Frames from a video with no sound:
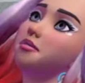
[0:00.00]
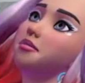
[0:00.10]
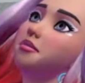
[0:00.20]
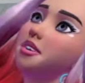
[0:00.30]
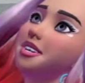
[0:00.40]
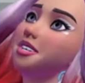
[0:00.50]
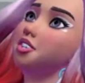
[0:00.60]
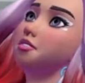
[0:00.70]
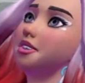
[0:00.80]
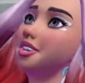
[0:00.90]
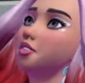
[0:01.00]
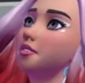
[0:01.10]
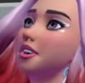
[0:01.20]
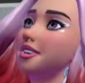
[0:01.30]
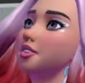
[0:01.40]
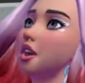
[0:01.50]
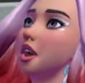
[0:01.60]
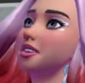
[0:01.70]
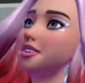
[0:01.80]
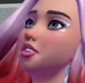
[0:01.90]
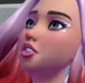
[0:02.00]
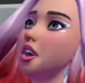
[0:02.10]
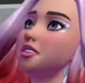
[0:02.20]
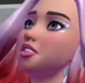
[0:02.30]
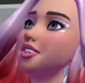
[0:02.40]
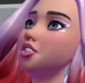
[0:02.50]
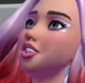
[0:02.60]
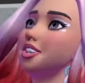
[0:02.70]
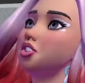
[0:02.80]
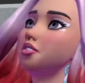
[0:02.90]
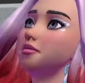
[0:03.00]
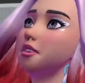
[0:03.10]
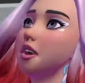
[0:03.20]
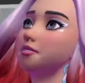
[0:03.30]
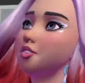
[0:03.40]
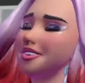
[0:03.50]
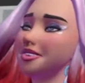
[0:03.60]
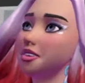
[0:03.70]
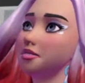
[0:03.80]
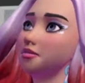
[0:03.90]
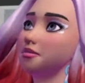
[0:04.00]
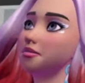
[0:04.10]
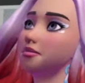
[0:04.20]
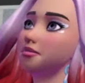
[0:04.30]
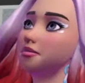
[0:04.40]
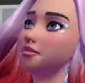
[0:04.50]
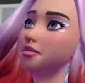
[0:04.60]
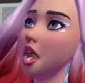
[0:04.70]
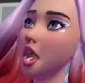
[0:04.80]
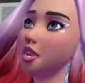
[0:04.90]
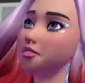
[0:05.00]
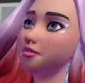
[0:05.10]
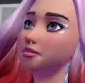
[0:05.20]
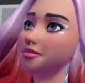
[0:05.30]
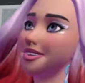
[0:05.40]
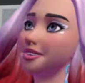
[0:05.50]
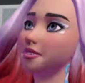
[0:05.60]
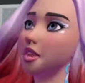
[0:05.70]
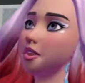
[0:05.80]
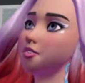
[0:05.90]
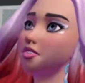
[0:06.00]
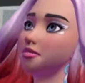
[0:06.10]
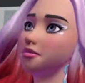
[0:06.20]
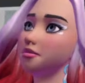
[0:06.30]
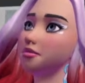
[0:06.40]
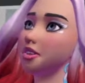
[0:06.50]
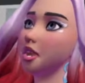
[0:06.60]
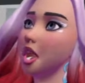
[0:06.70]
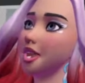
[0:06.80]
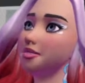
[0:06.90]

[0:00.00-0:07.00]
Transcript: I need to just make sure I've got the right thing selected here. So it's fabric. I thought beige fabric. Hi.